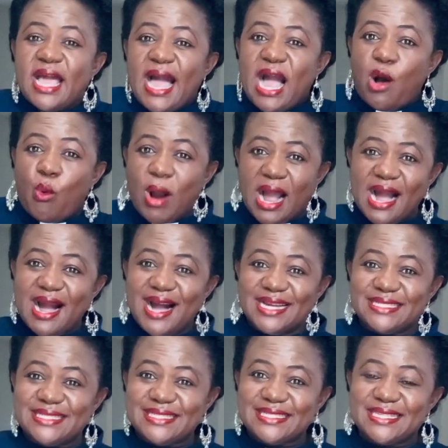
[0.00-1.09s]
our
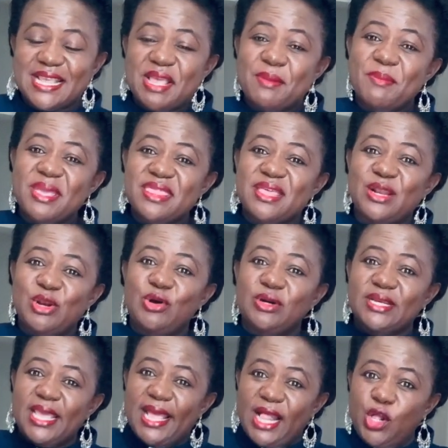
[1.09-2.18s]
hearts. May the Lord
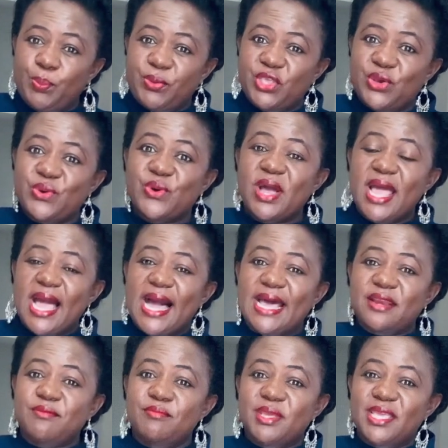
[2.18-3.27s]
help you
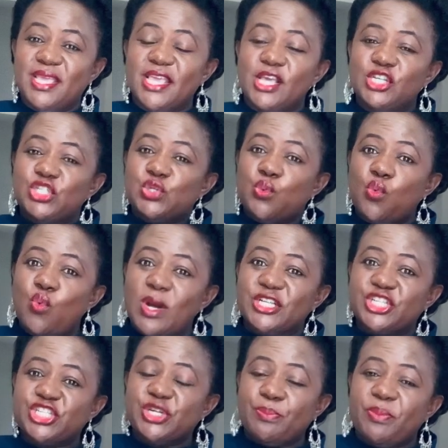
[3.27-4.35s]
and me to
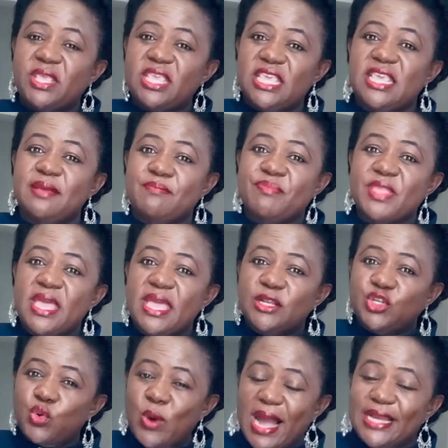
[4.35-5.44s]
worship Him,
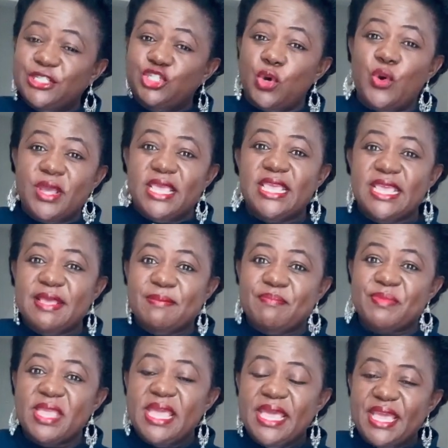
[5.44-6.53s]
to adore Him
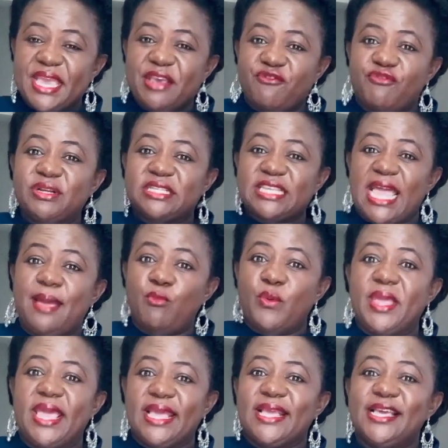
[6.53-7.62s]
every time
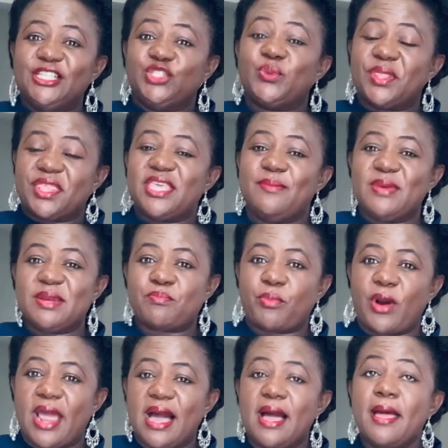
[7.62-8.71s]
we engage with Him in
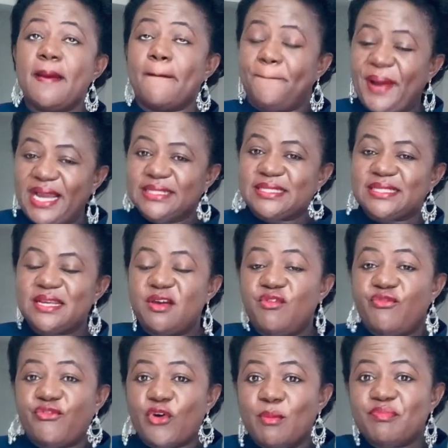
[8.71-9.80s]
prayer, but
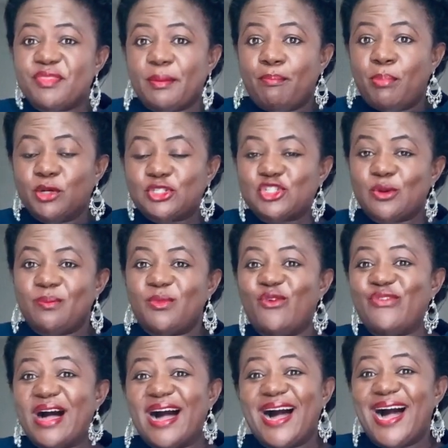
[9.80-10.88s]
from the bottom of
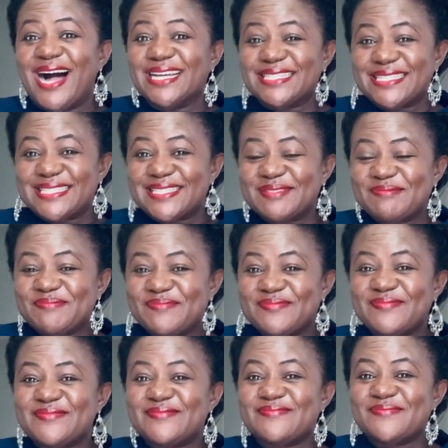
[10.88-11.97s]
our hearts.
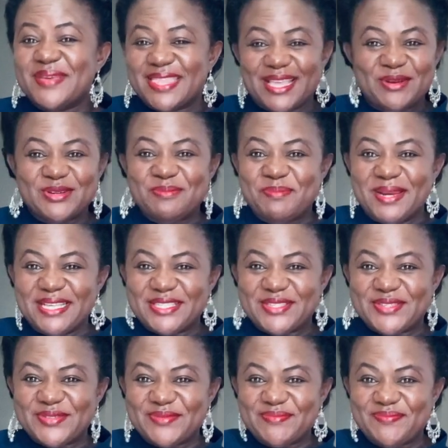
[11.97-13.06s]
May the Lord
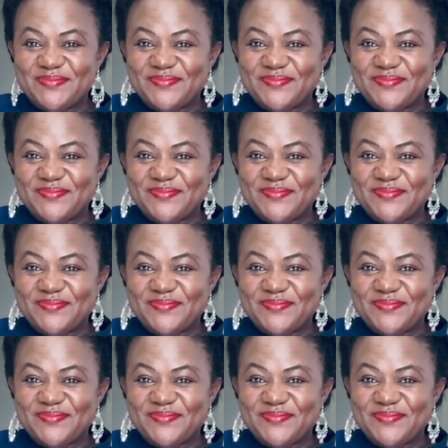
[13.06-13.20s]
bless you.